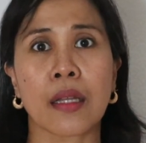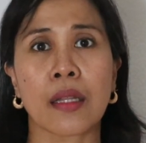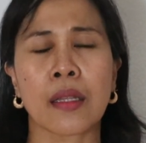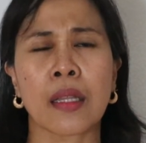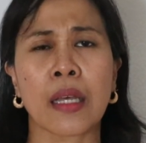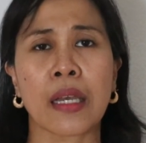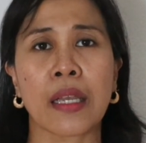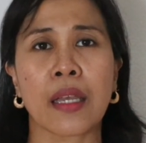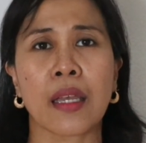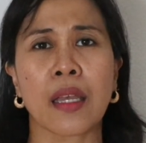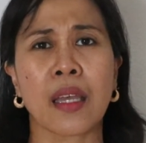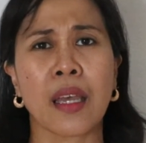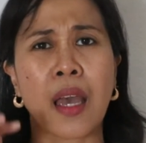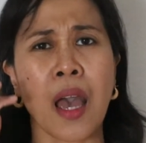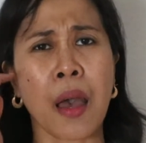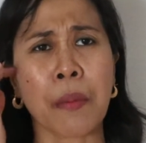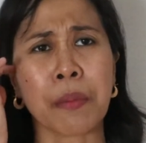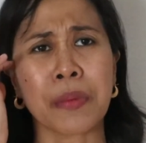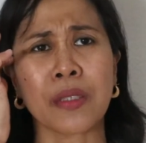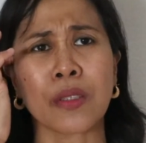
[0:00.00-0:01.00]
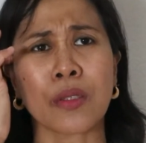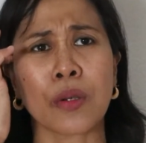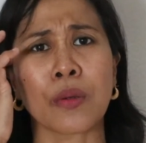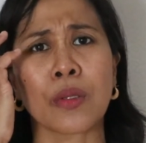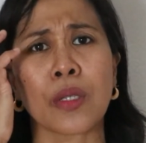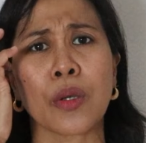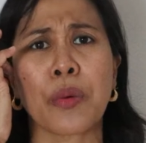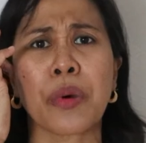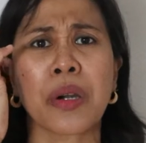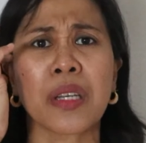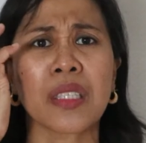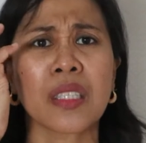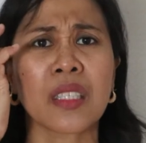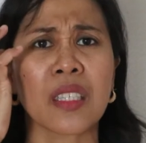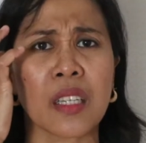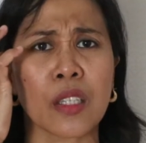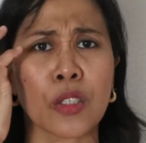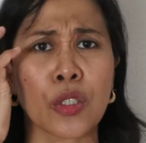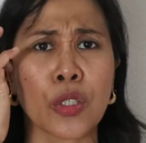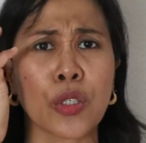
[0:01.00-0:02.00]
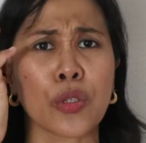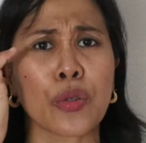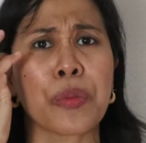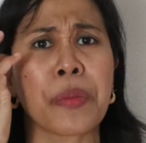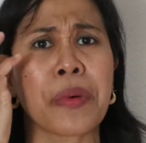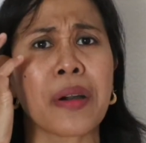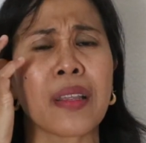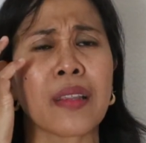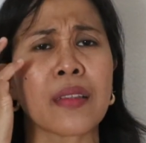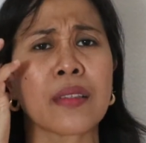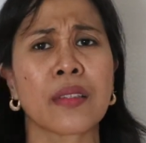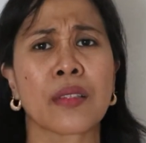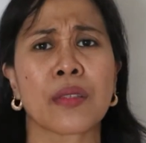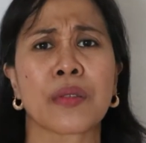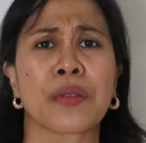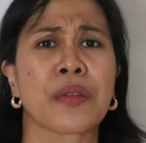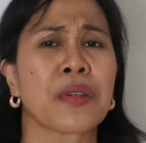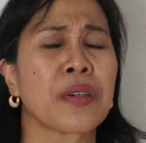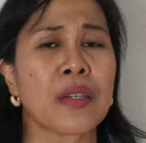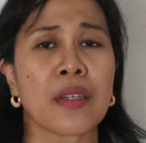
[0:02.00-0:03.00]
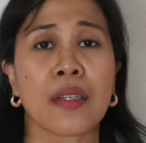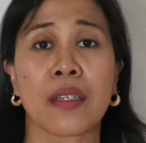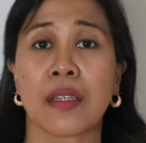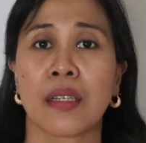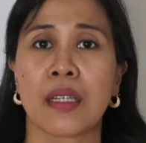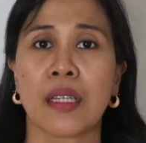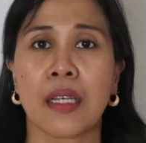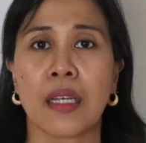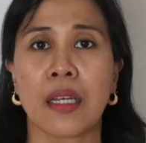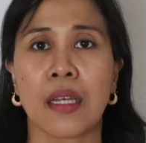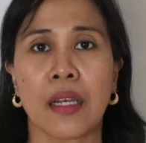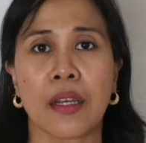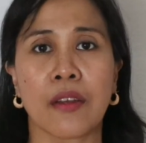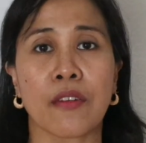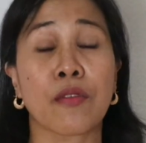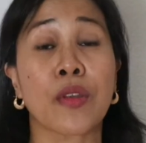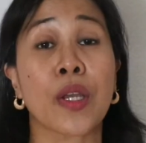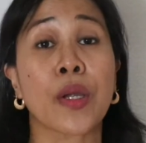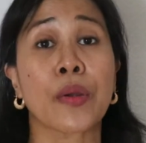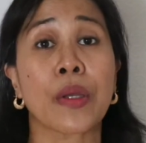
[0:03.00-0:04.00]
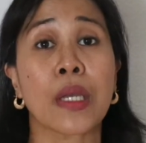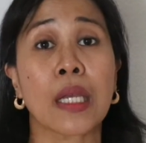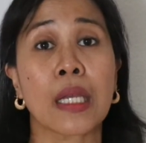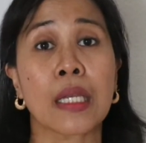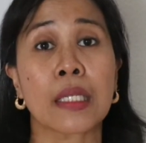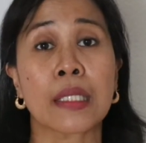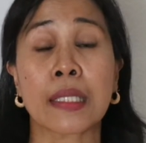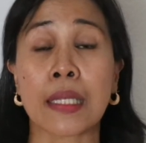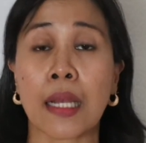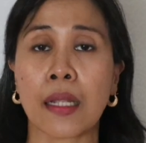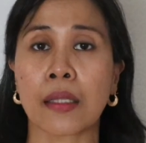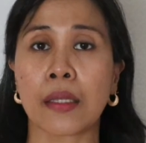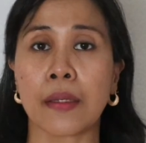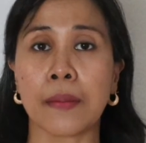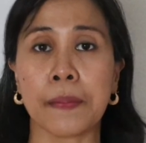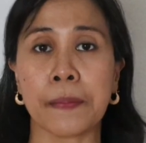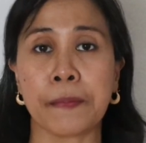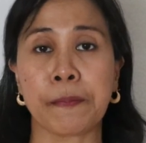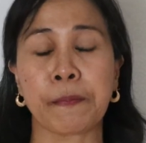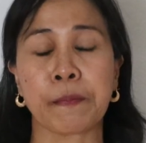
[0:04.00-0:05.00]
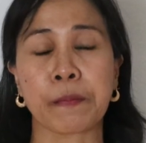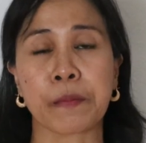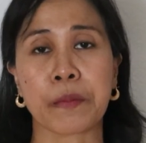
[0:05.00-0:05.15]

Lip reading: like it happens only once in 2 months or very seldom.